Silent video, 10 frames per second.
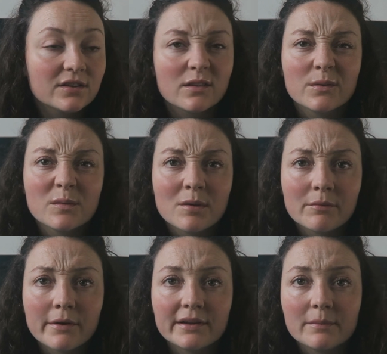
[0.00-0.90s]
because I was a
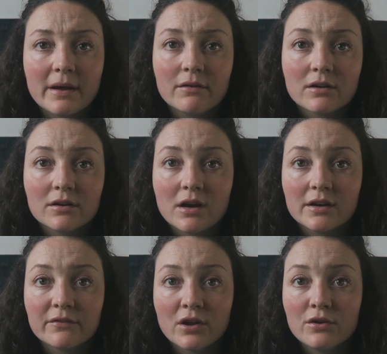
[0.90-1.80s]
bit worried about
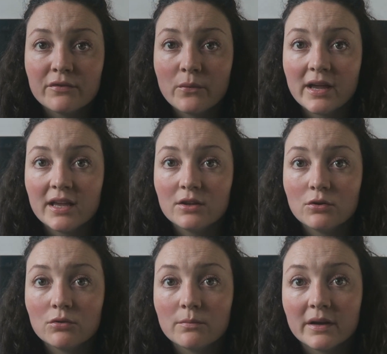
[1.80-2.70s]
kind of
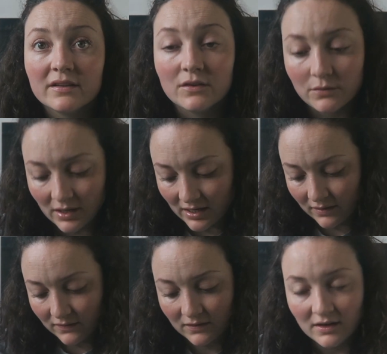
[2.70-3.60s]
overweighing on my
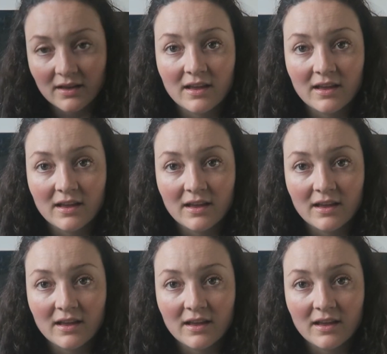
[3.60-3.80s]
suitcase.